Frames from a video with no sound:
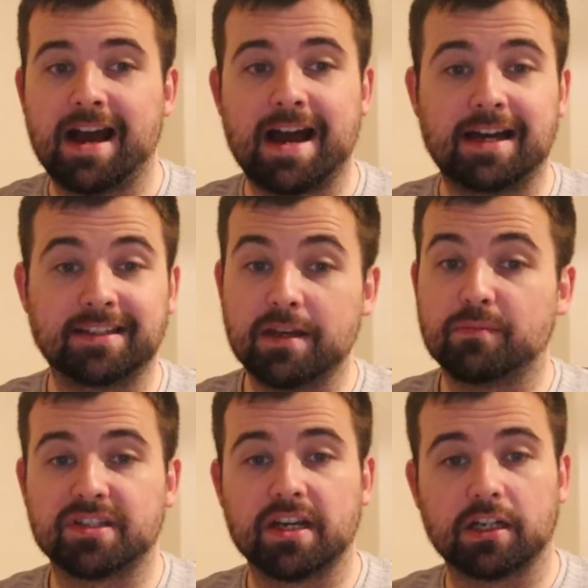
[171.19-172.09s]
And in
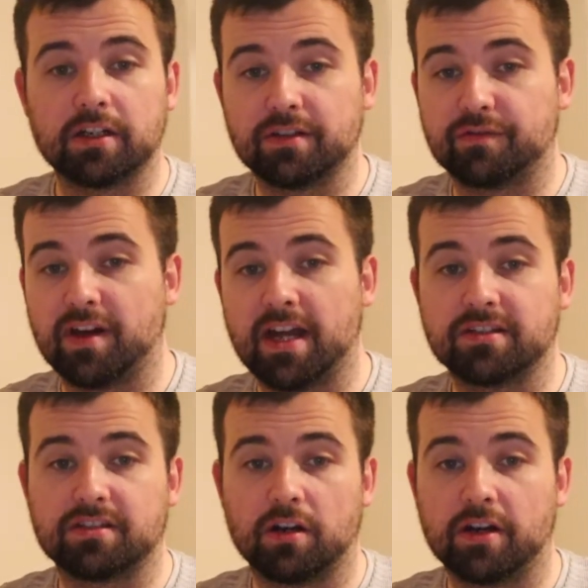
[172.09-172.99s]
particular in
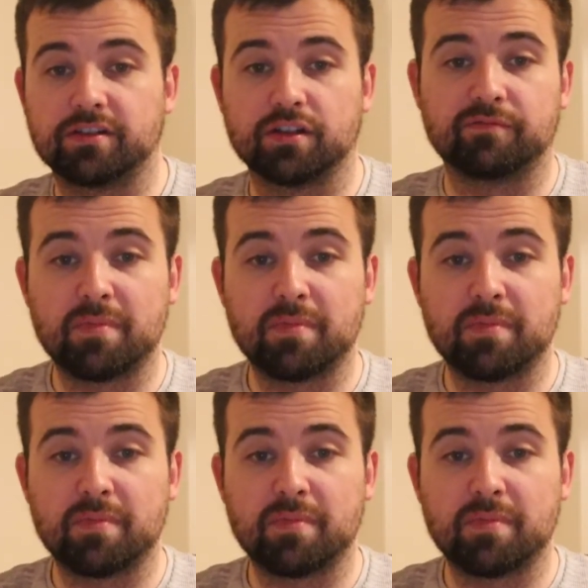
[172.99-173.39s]
defence, the likes of